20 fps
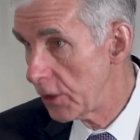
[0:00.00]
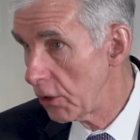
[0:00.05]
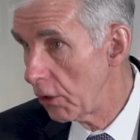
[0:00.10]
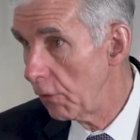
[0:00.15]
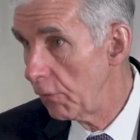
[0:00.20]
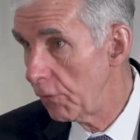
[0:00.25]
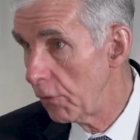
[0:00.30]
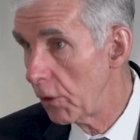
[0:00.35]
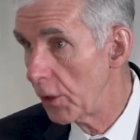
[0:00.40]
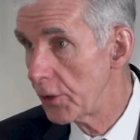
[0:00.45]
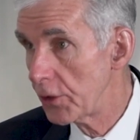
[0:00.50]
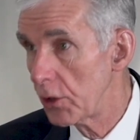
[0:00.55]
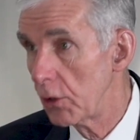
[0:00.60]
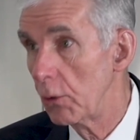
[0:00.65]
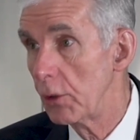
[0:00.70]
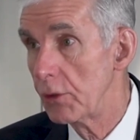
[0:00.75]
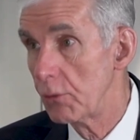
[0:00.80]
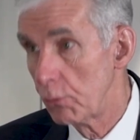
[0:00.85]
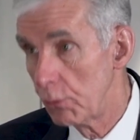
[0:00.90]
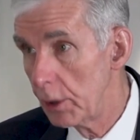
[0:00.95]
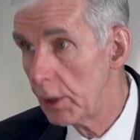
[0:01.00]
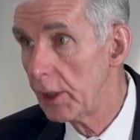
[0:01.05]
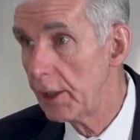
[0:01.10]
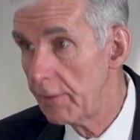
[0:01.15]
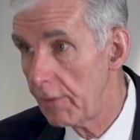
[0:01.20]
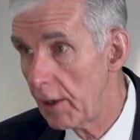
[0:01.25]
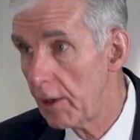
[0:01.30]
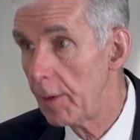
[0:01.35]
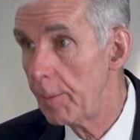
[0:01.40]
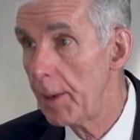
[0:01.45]
so forth. So it's really
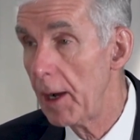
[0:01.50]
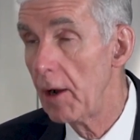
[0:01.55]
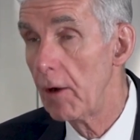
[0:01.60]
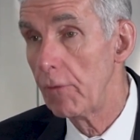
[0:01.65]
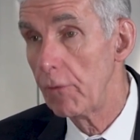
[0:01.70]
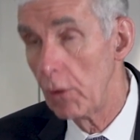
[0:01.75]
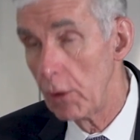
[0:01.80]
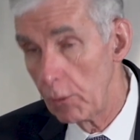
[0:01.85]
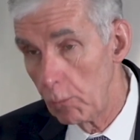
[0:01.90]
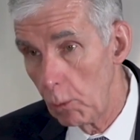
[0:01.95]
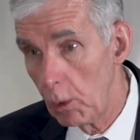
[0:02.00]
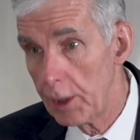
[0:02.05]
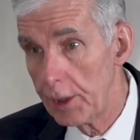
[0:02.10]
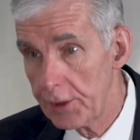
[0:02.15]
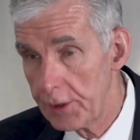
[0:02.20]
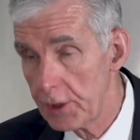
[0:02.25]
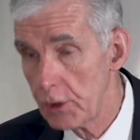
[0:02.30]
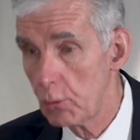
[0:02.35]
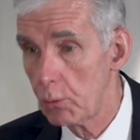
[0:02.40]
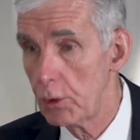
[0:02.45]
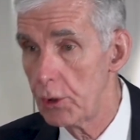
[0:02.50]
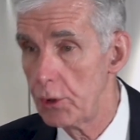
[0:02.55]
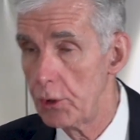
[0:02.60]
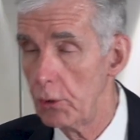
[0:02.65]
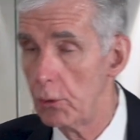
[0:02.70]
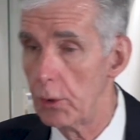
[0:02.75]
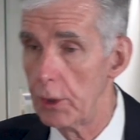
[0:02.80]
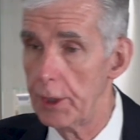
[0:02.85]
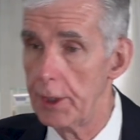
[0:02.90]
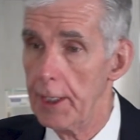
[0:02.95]
very powerful. And one of the things we're
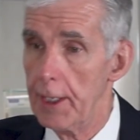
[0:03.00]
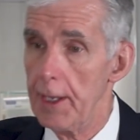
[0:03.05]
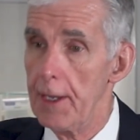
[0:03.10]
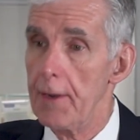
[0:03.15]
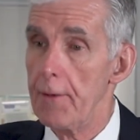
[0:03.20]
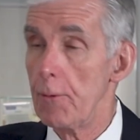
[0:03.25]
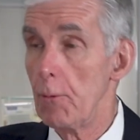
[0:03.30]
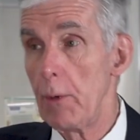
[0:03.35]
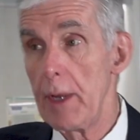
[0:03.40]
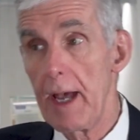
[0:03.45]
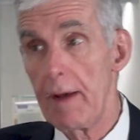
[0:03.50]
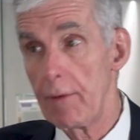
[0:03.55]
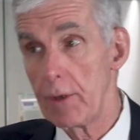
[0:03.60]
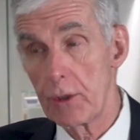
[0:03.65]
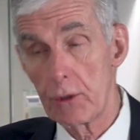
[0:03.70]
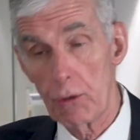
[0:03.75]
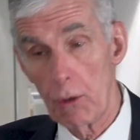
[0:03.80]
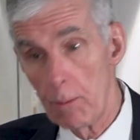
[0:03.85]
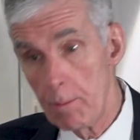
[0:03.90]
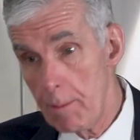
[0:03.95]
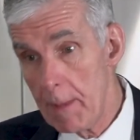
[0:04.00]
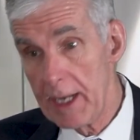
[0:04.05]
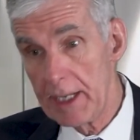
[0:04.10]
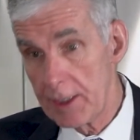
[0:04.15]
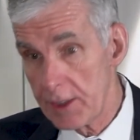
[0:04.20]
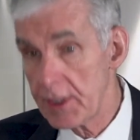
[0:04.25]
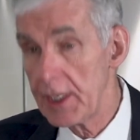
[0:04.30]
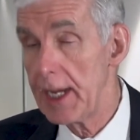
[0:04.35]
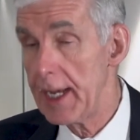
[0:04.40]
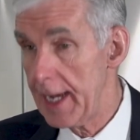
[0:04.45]
doing, we have a
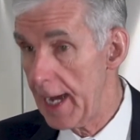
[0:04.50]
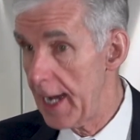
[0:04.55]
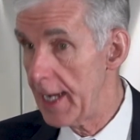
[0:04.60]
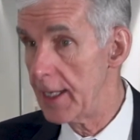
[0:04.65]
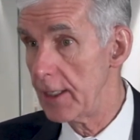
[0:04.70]
tremendous AI